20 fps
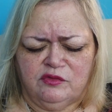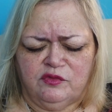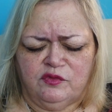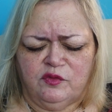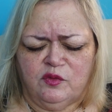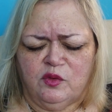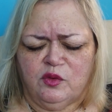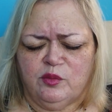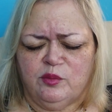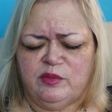
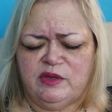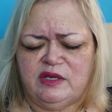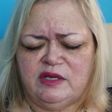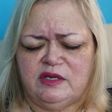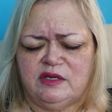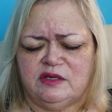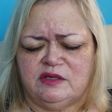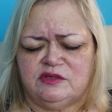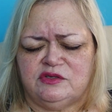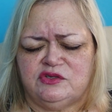for
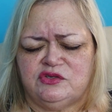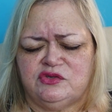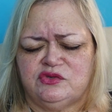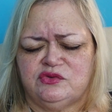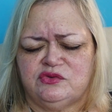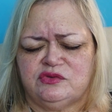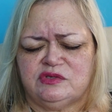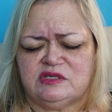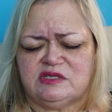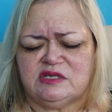me
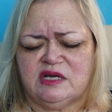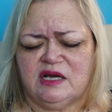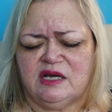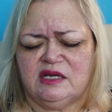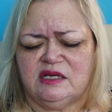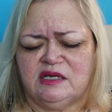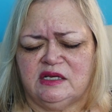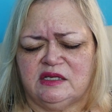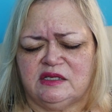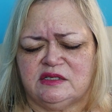to
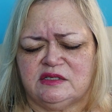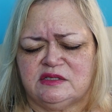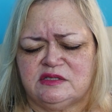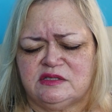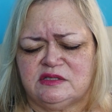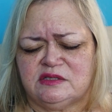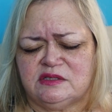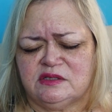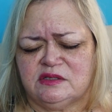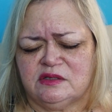
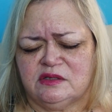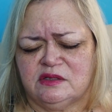silence